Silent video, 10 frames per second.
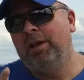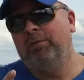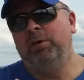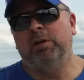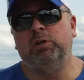
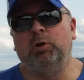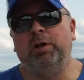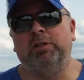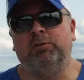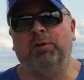If you
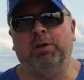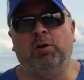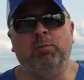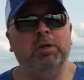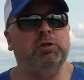enjoyed this
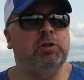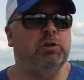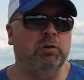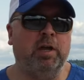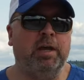video, make sure
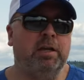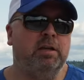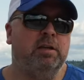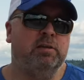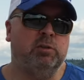you like,
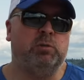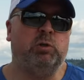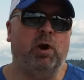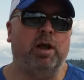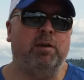
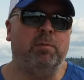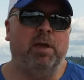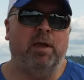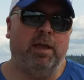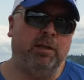subscribe,
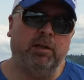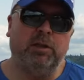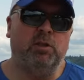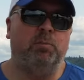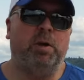and click
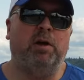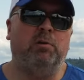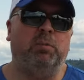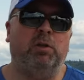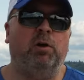on the bell
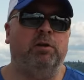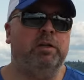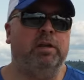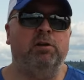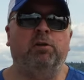below to
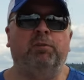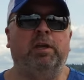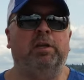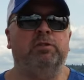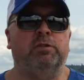get
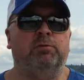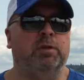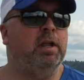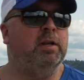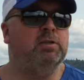notifications
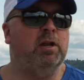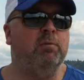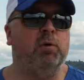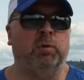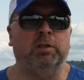next time
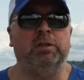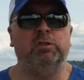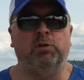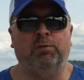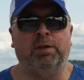we
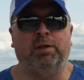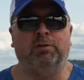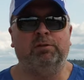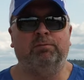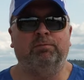release new
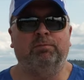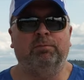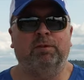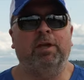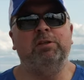videos.
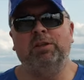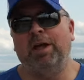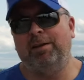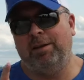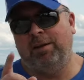Thanks a
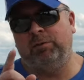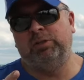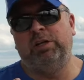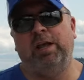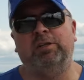lot, and we'll
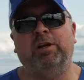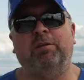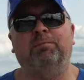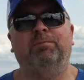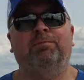see you next
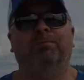time.